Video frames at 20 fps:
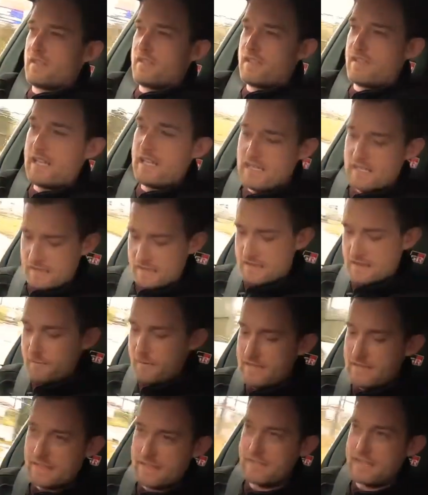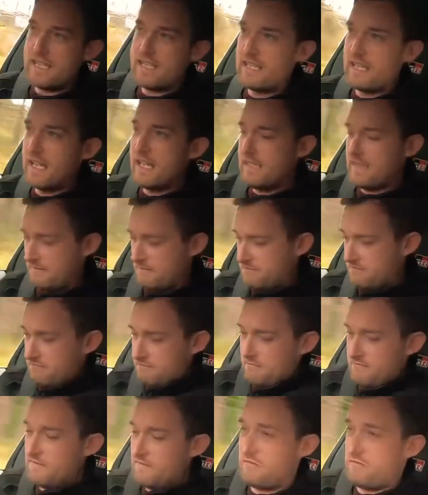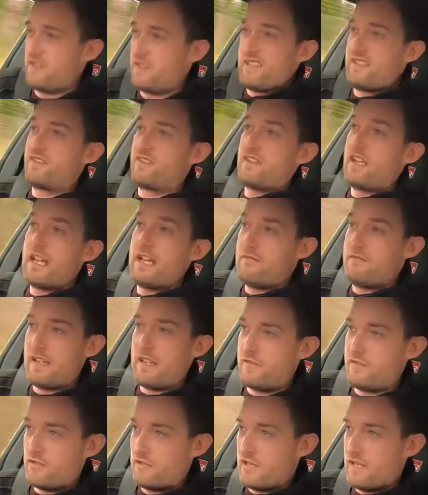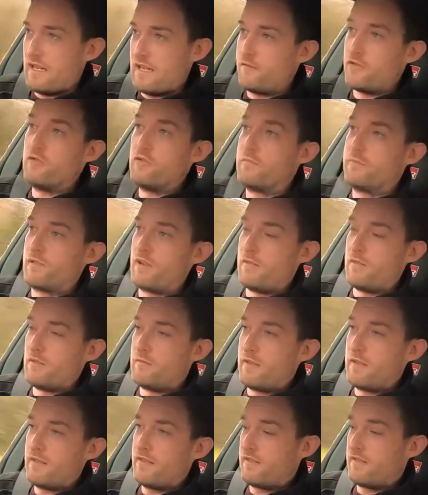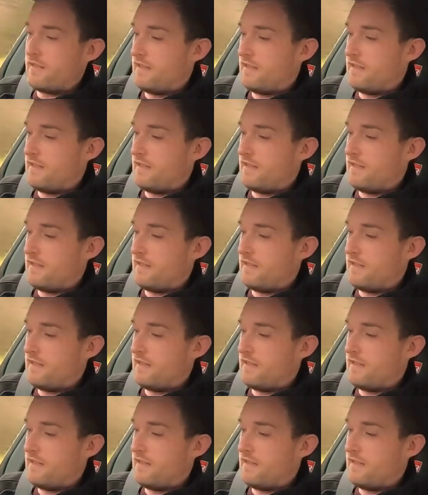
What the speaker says: Say, despite the seat height, which I have no problem with,